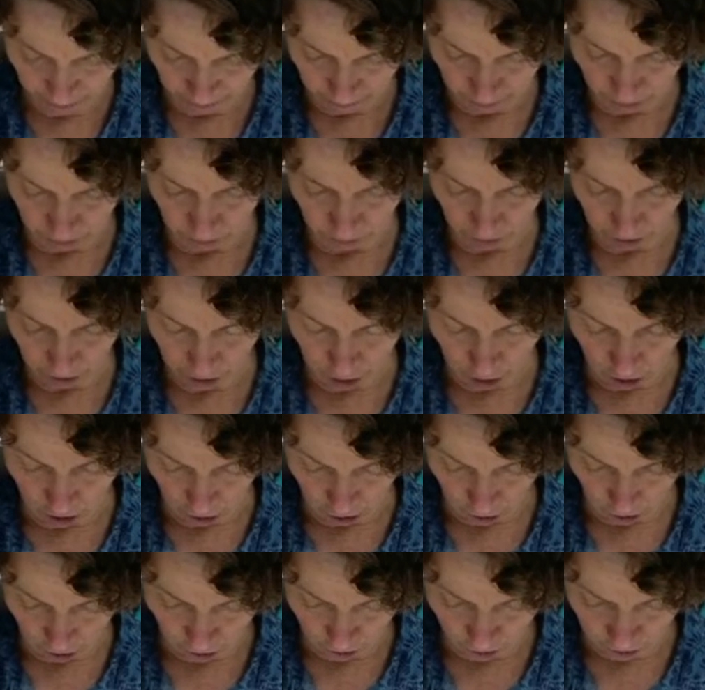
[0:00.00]
to the
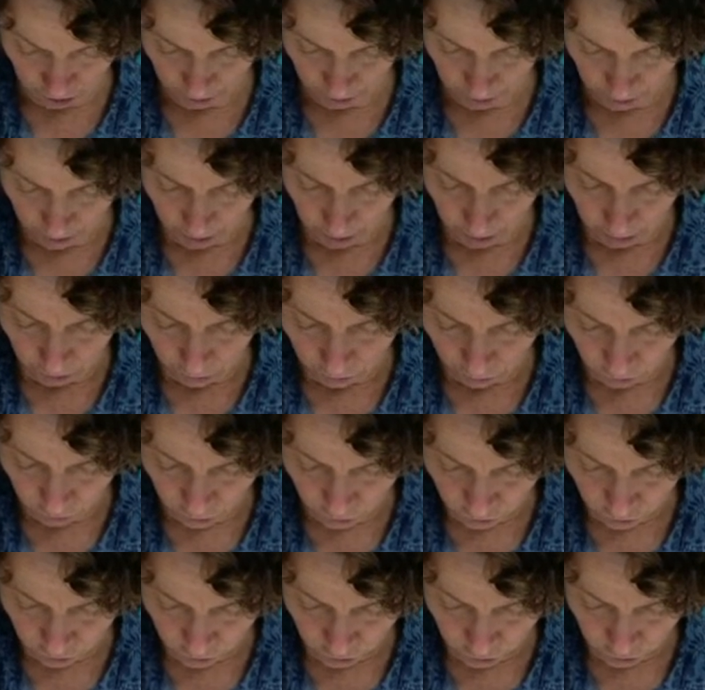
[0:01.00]
card.
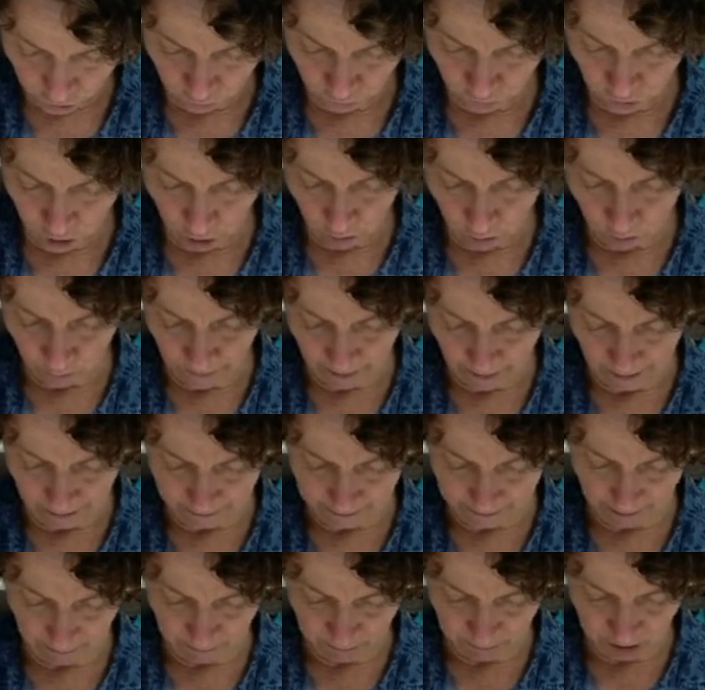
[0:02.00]
Do note that
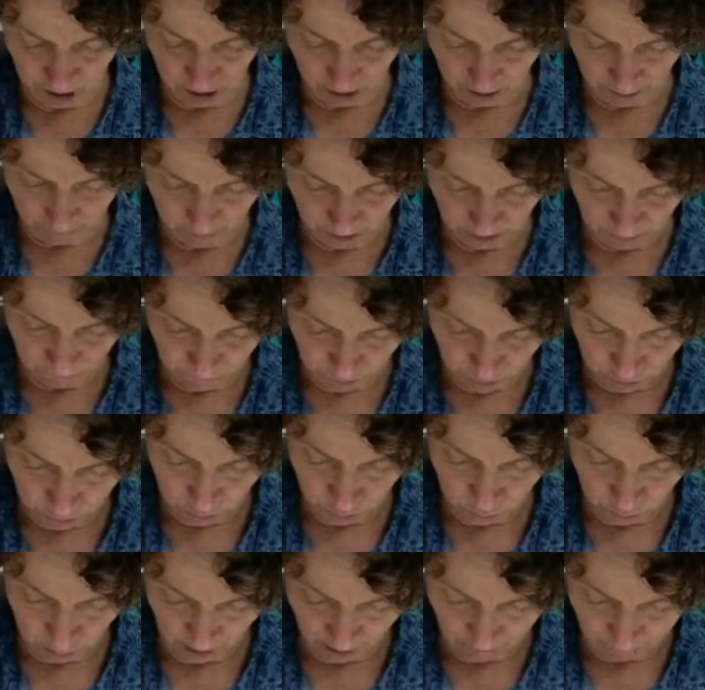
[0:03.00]
sometimes if
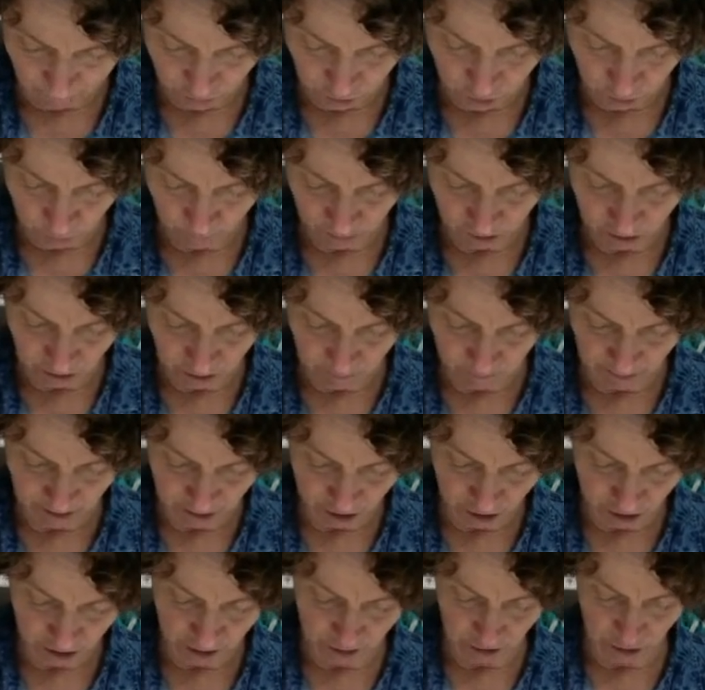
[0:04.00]
you have too much
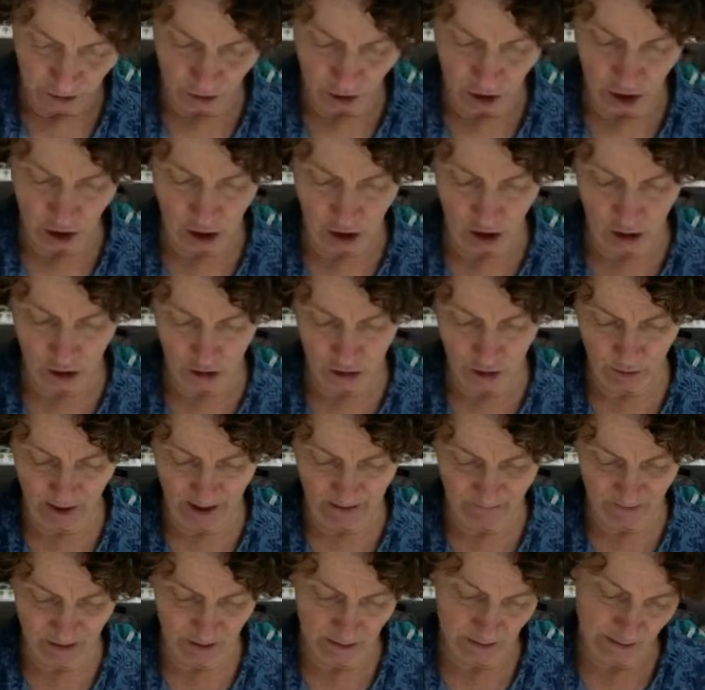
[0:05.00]
dimension in your card, you
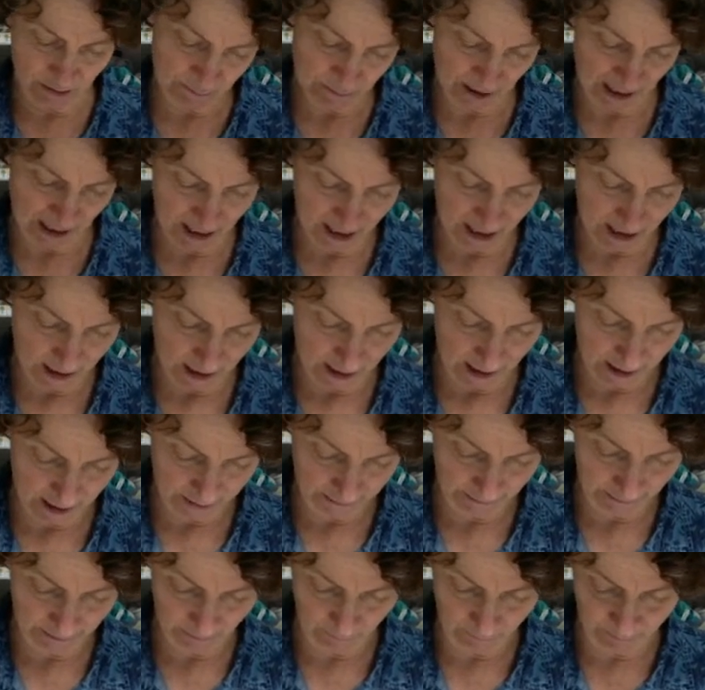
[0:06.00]
have to pay a
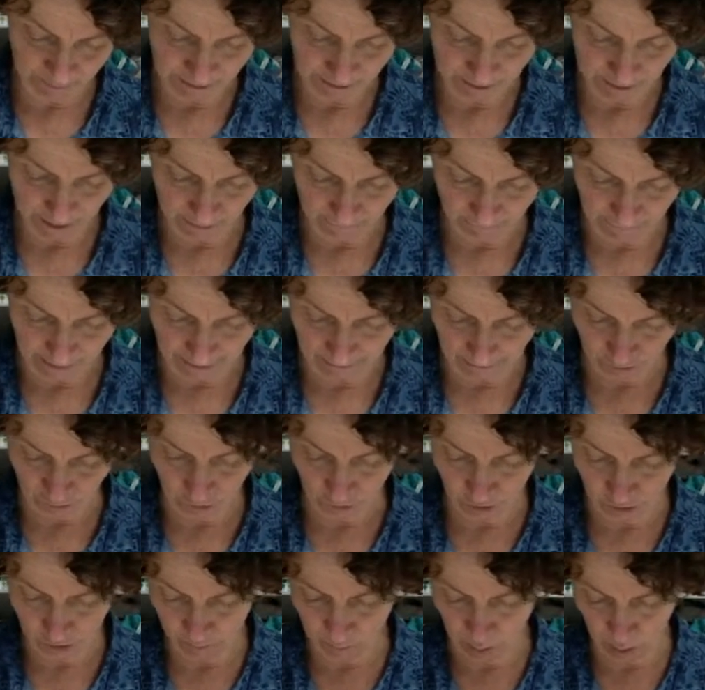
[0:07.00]
little bit of
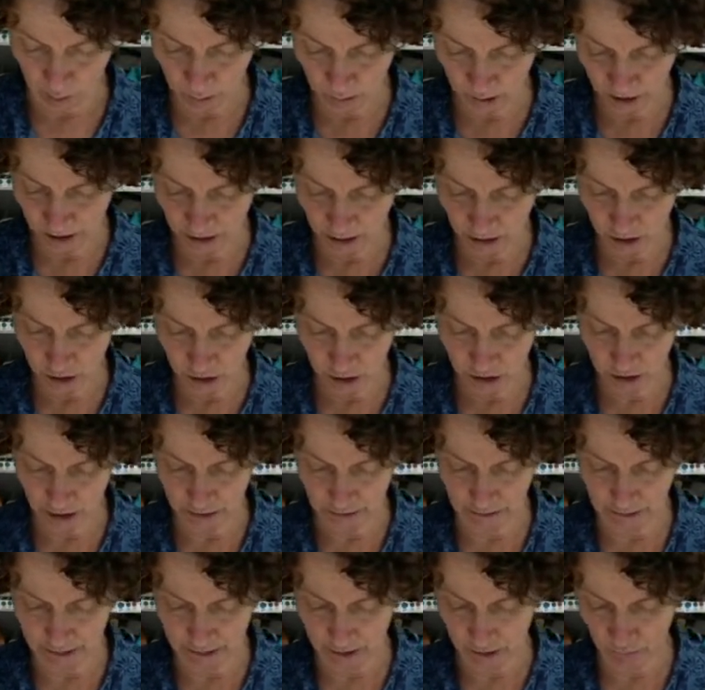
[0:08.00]
extra postage,
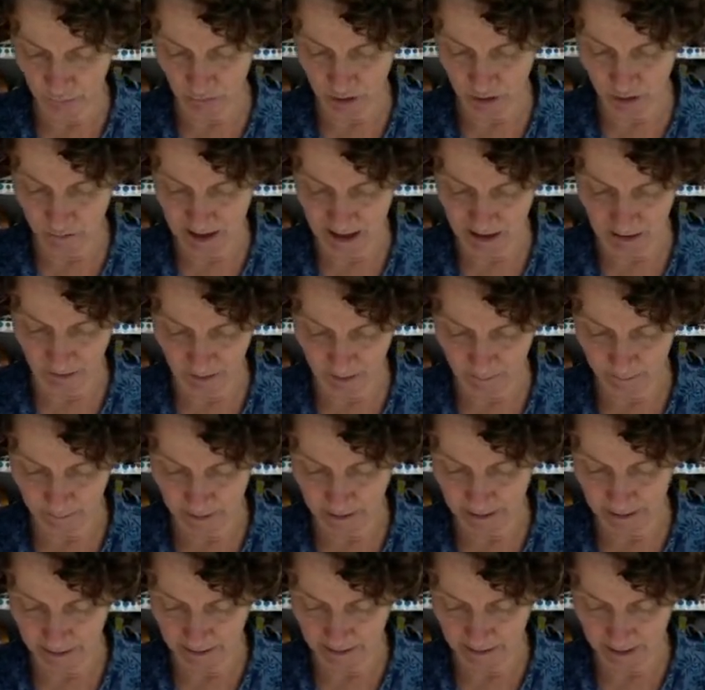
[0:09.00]
at least when you mail them
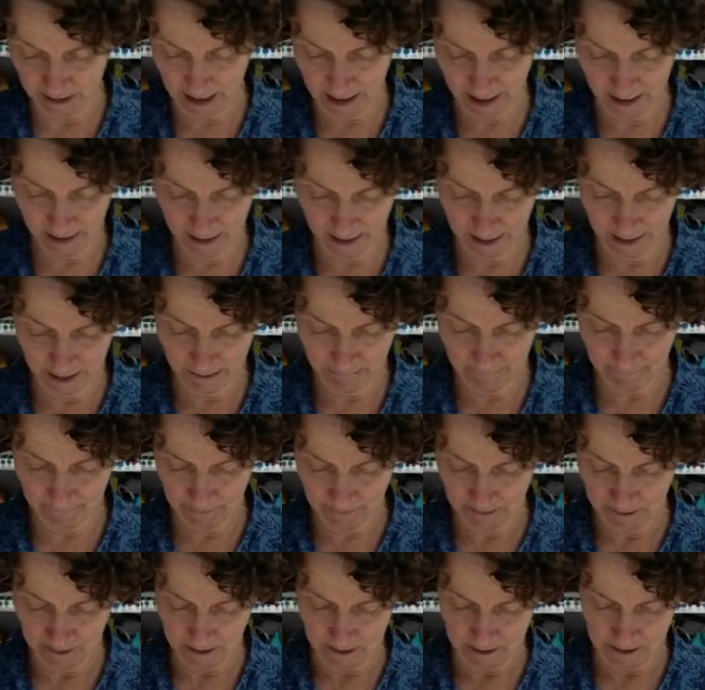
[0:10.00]
in Canada.
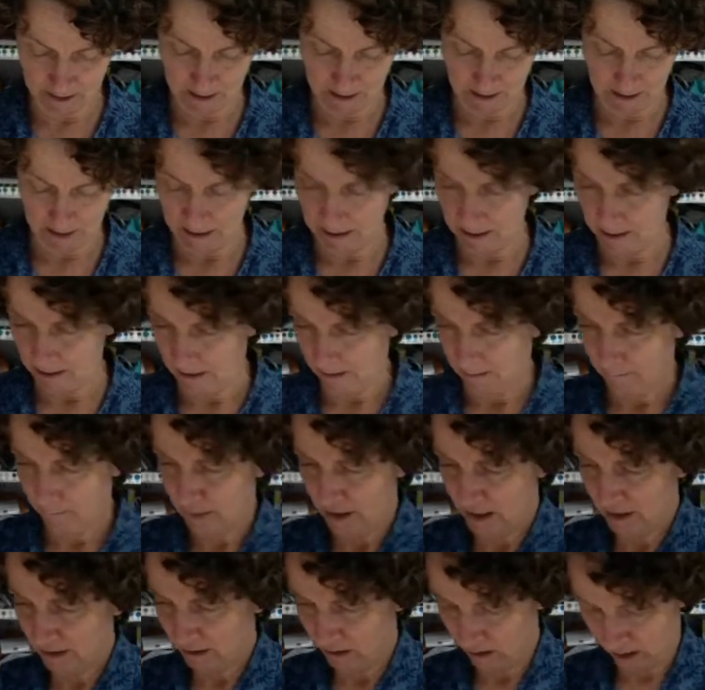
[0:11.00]

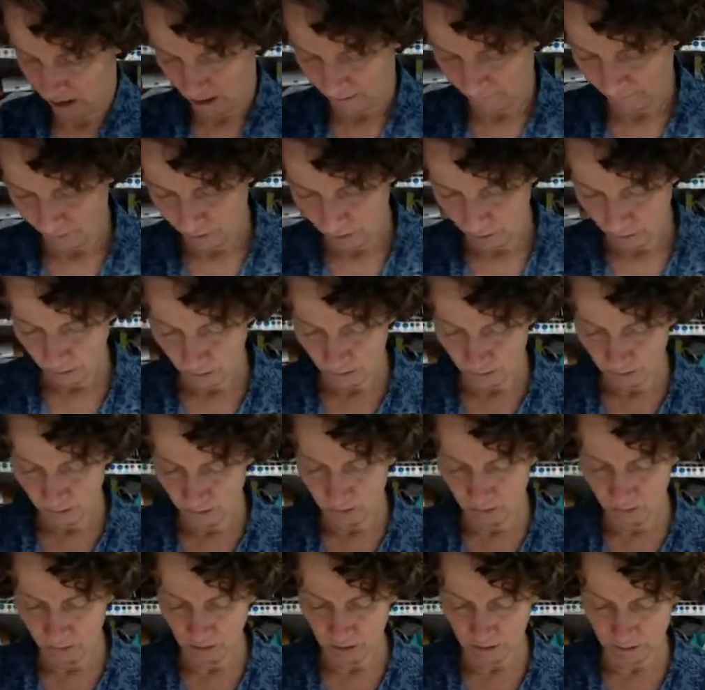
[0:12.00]
Peel off
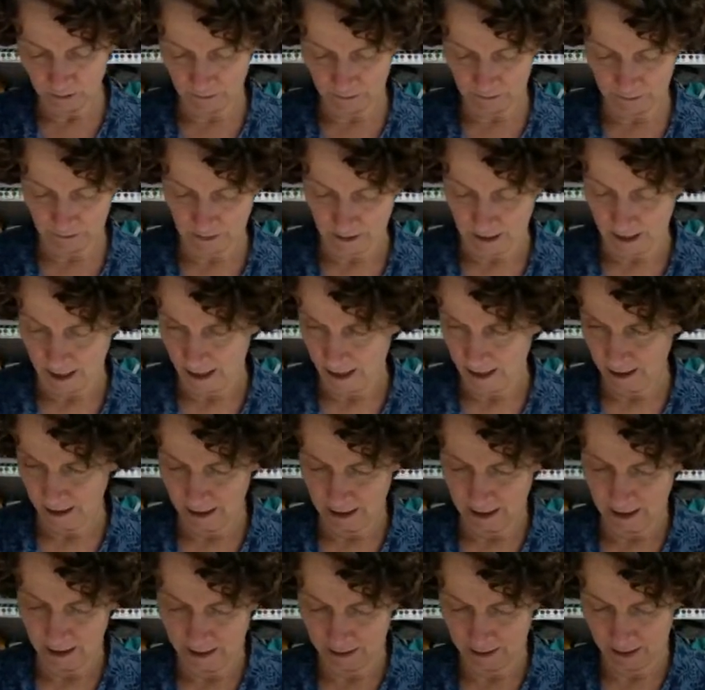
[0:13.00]
those, and
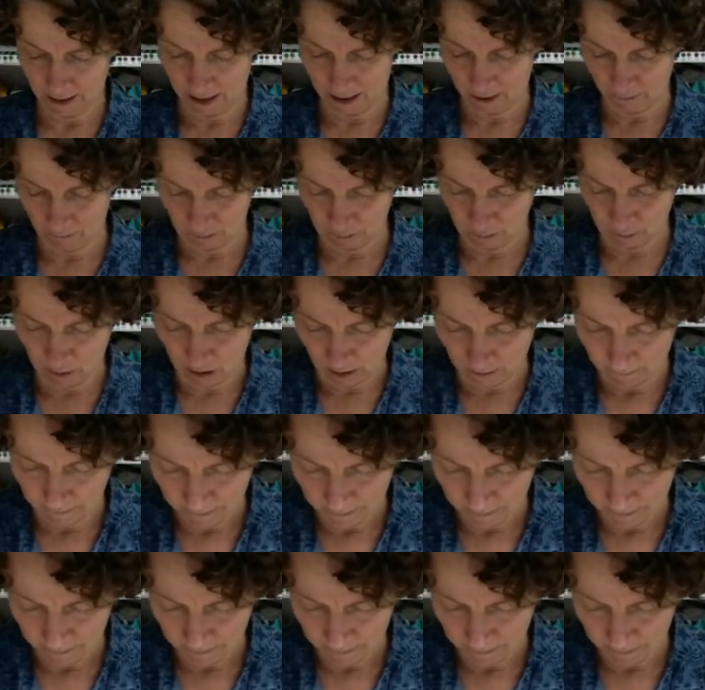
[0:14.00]
then I will pop